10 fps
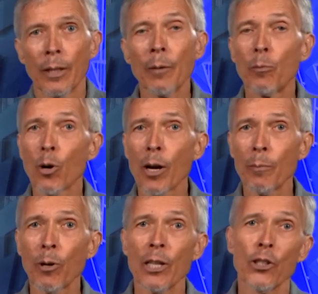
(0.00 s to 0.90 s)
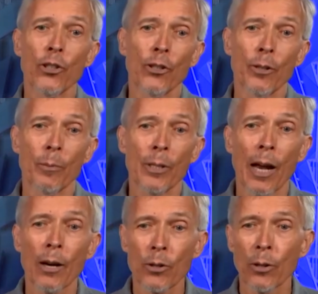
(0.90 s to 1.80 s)
In broad brush terms,
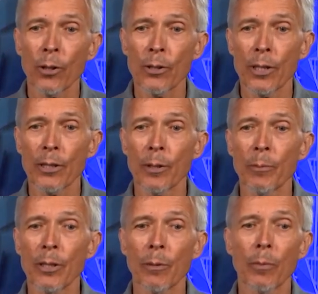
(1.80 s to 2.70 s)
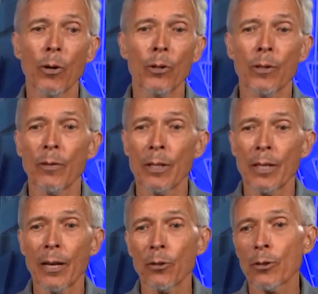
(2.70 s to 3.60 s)
our solar system is composed of the
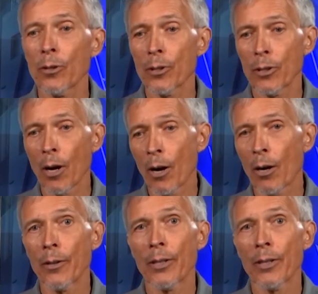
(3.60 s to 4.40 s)
central star,